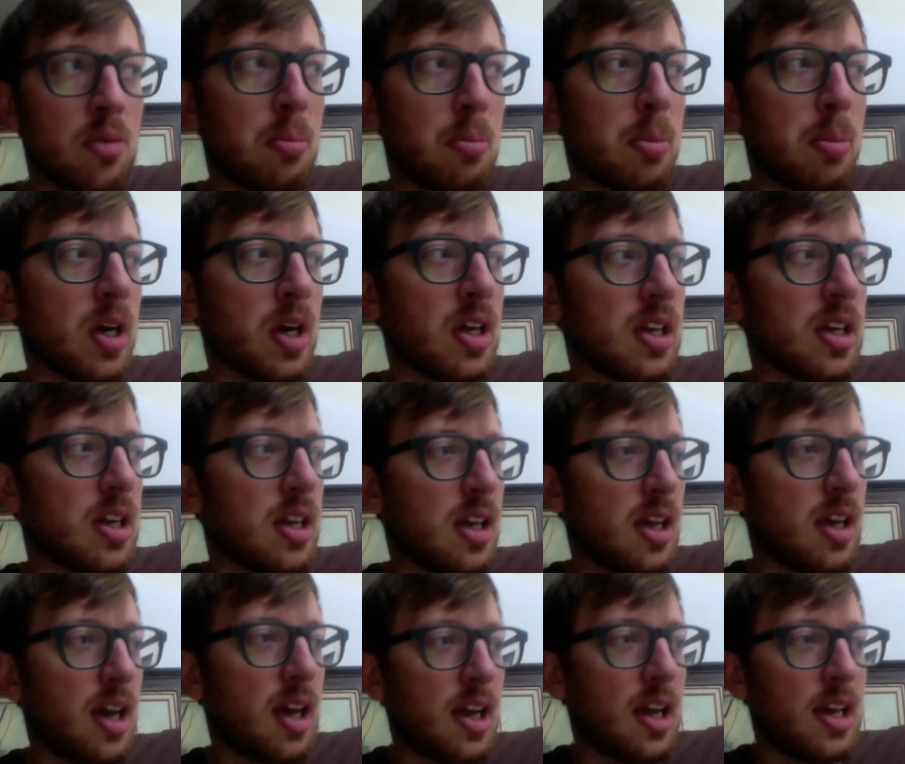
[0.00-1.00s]
But
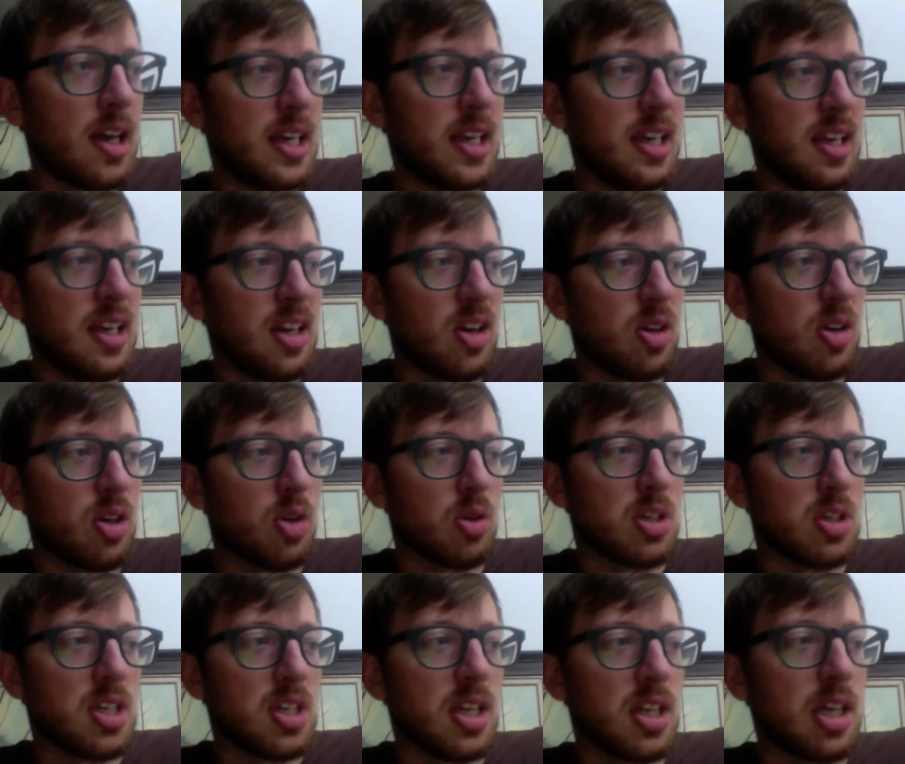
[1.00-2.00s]
you know,
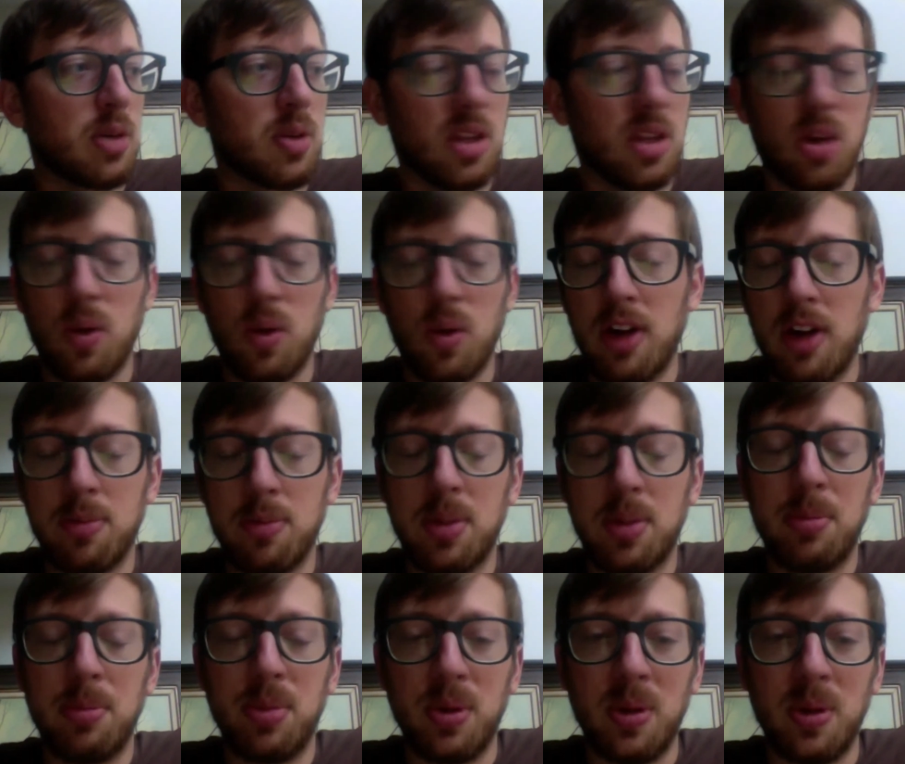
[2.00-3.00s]
you're dealing with creative
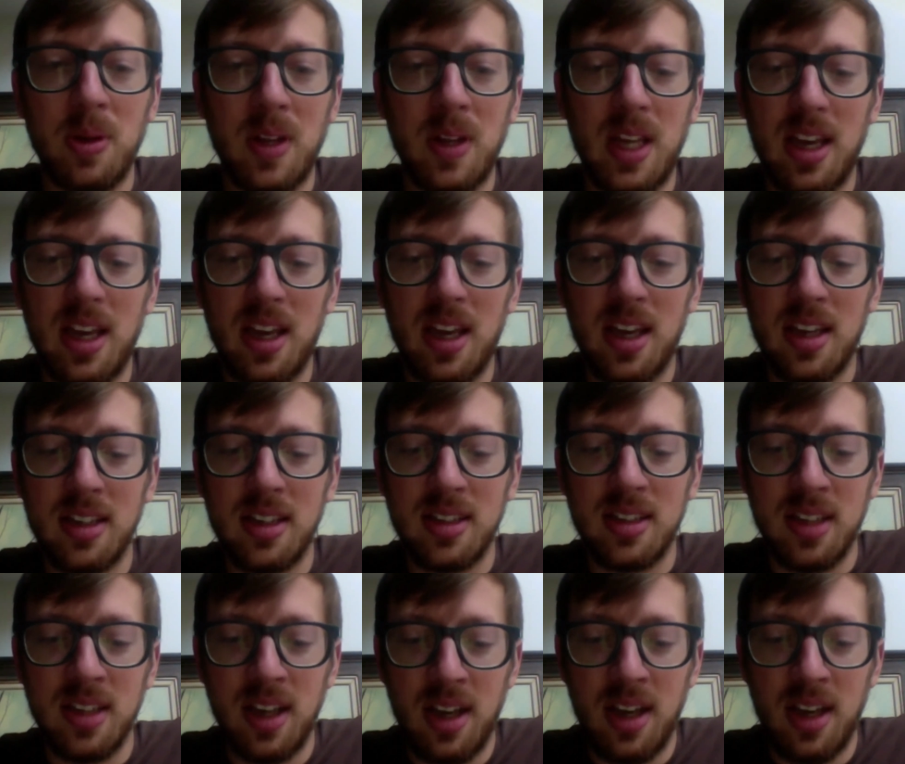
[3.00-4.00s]
people,
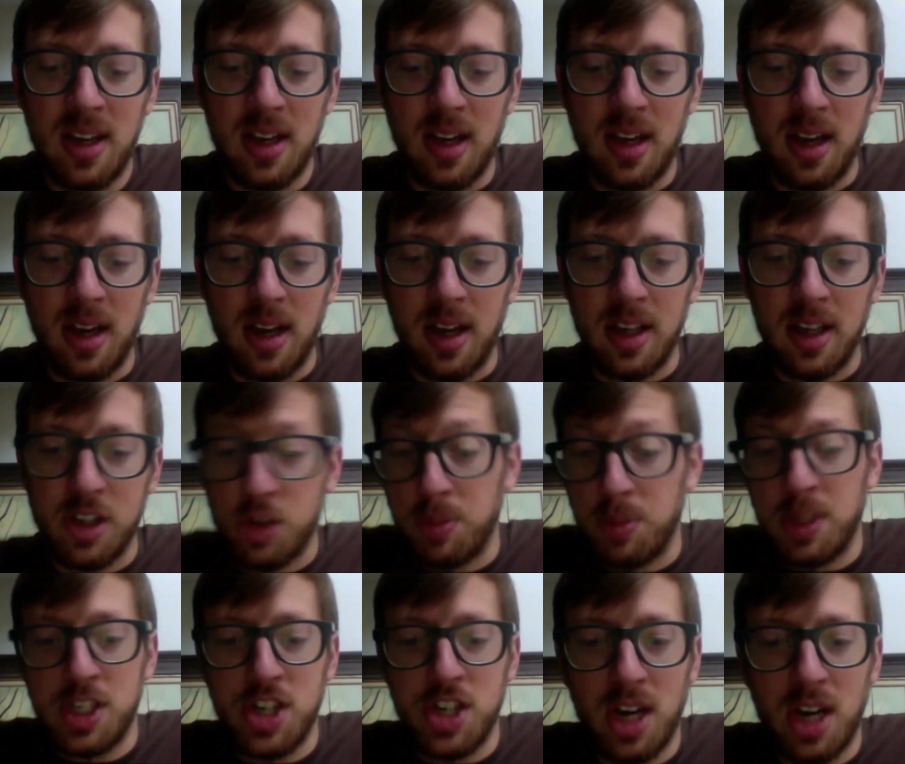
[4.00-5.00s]
and it should
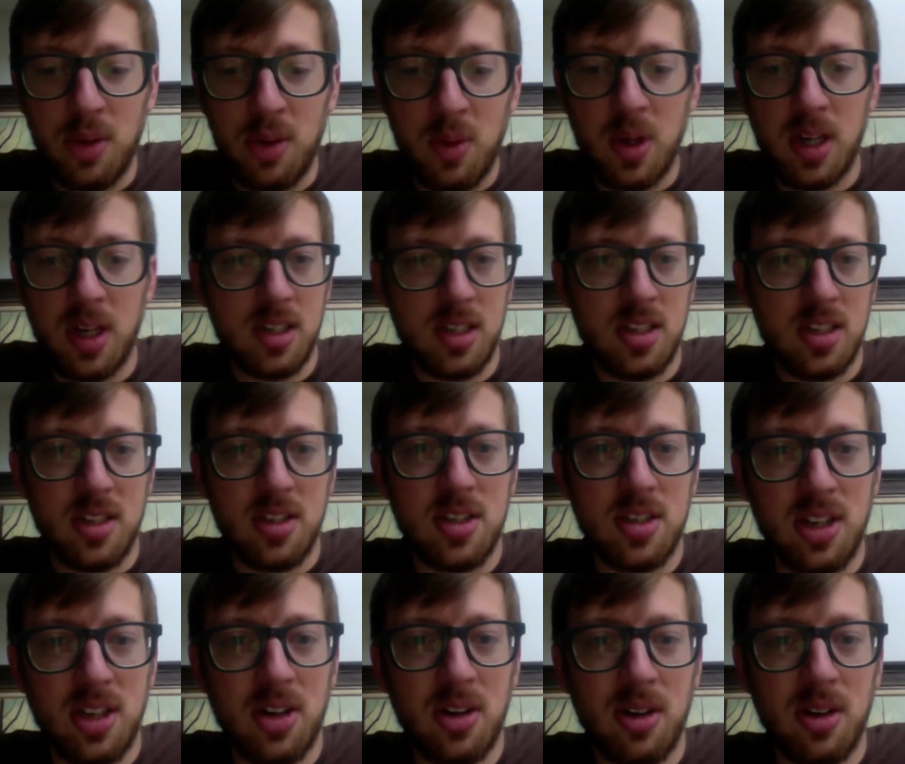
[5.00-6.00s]
be genuine and
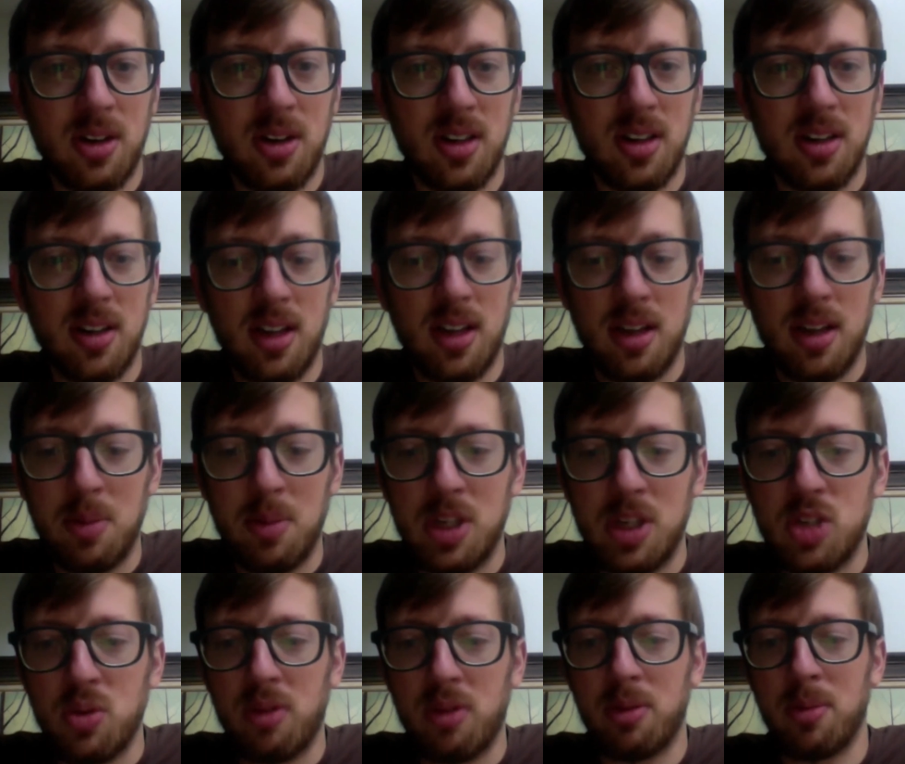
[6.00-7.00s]
sincere, and be
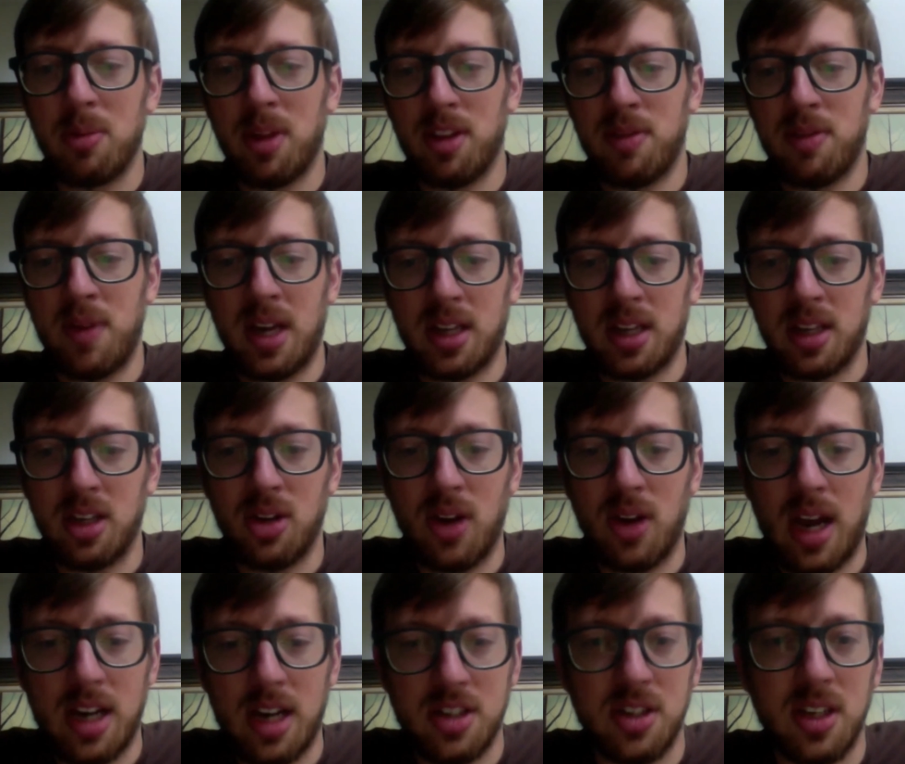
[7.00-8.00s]
driven by the fact that you're
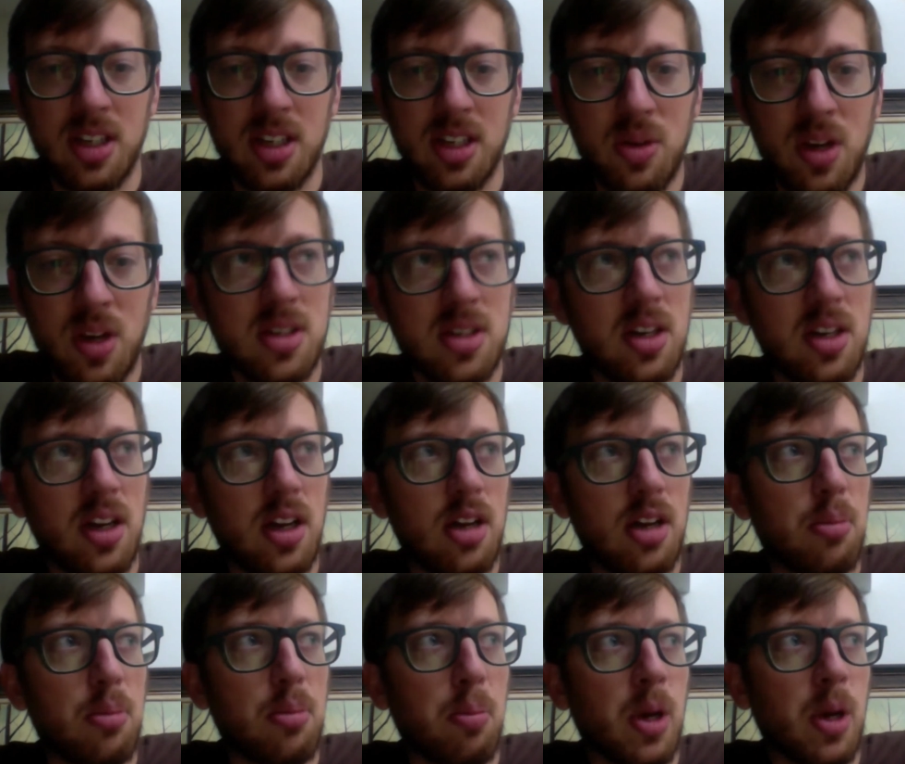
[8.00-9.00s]
actually interested in it.